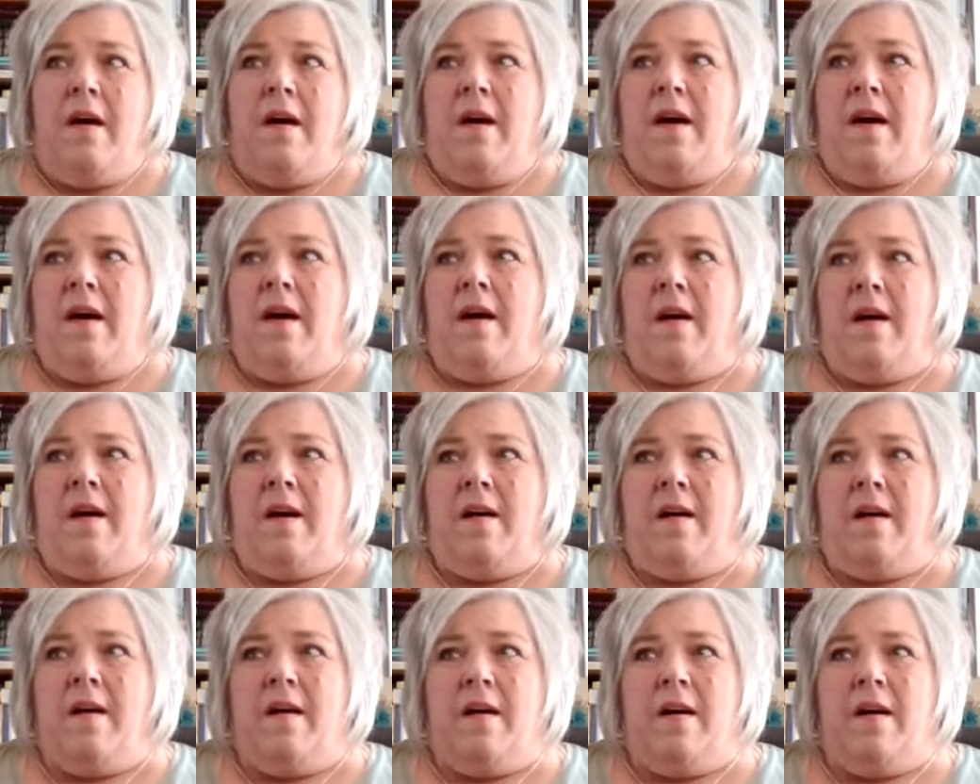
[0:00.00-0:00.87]

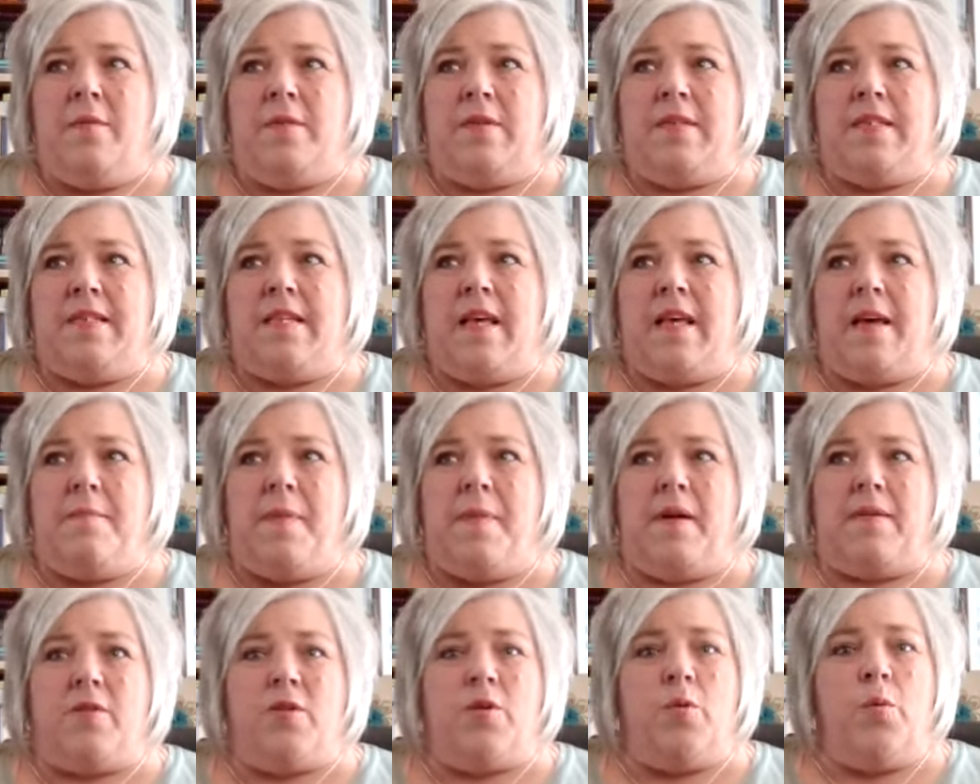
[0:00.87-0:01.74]
I would say
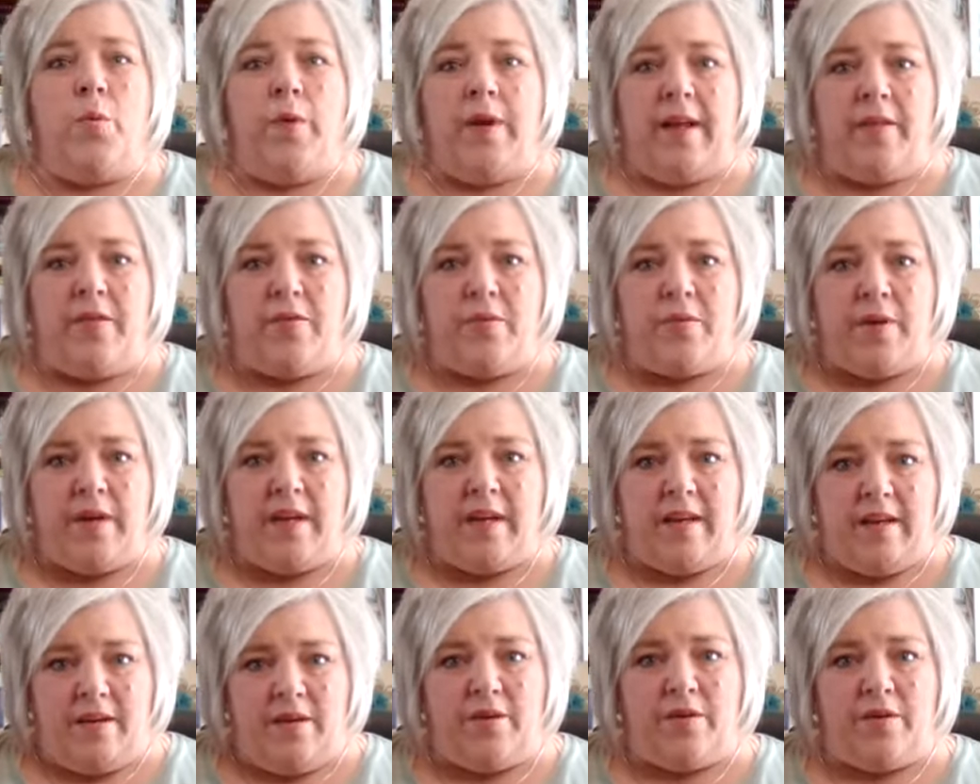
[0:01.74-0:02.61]
about 23
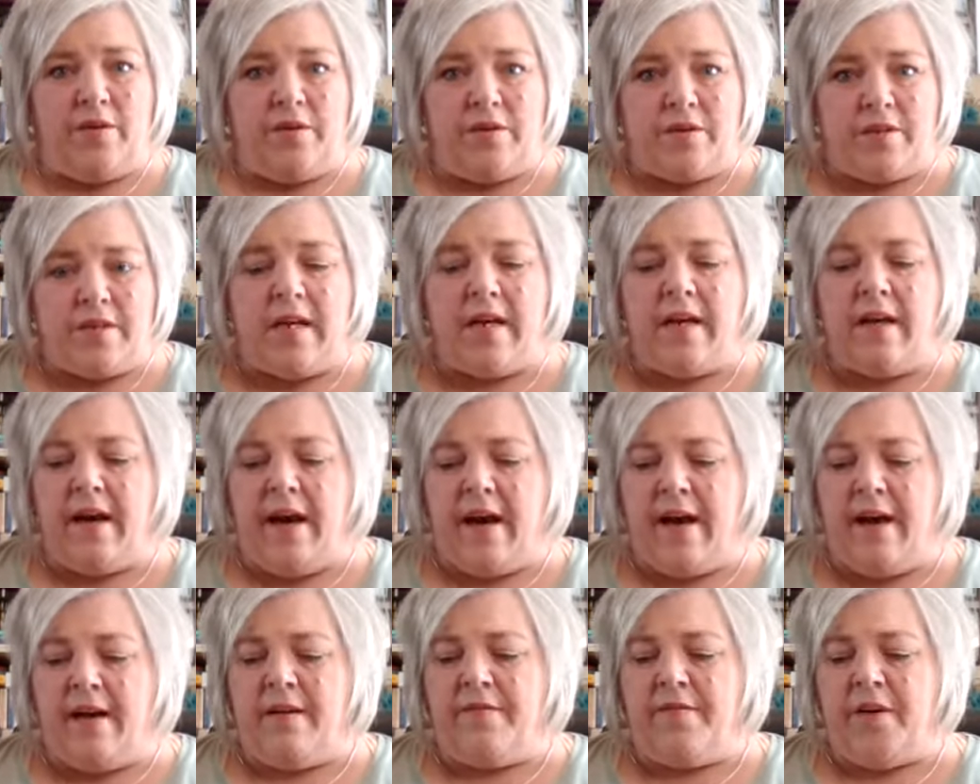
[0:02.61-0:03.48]
years,
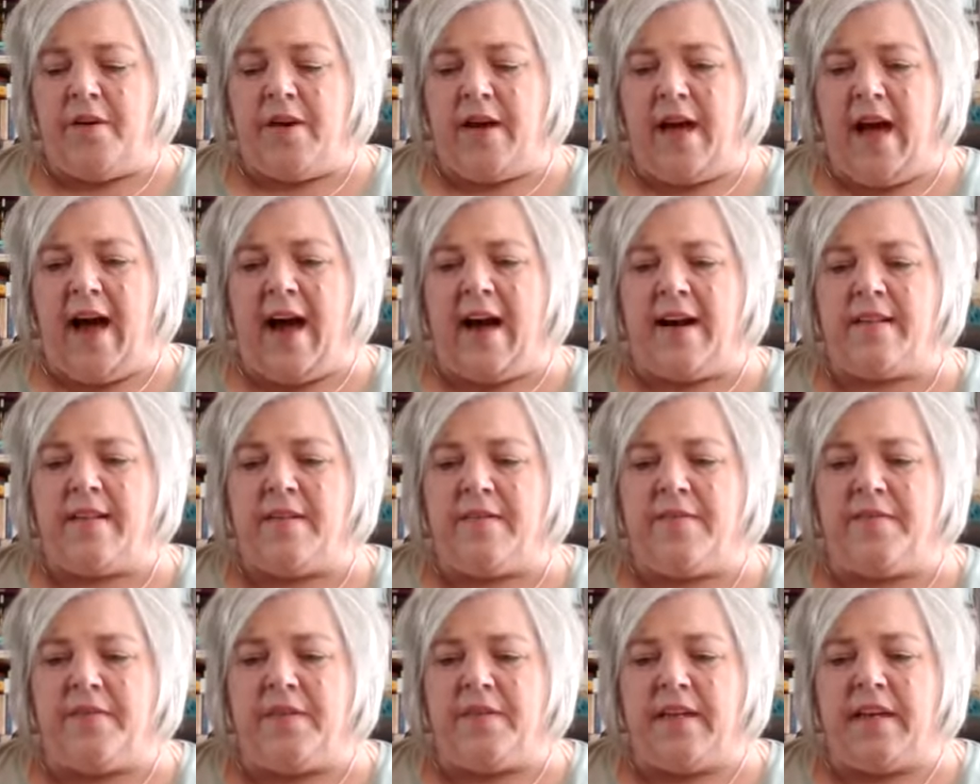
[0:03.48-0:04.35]
very
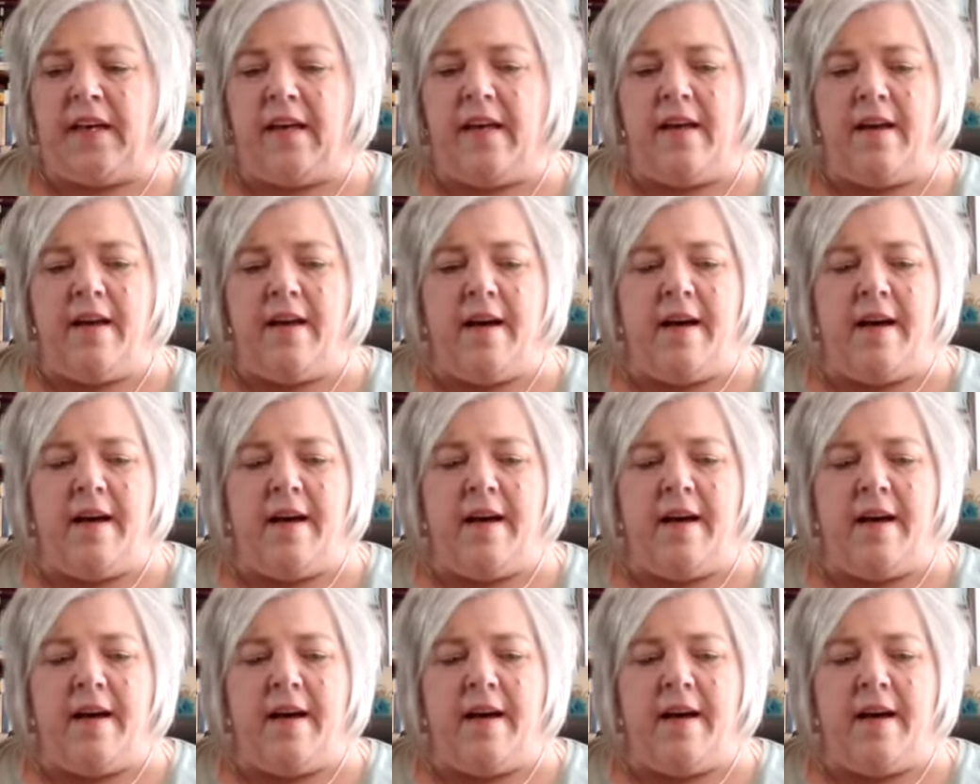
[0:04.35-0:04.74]
actively.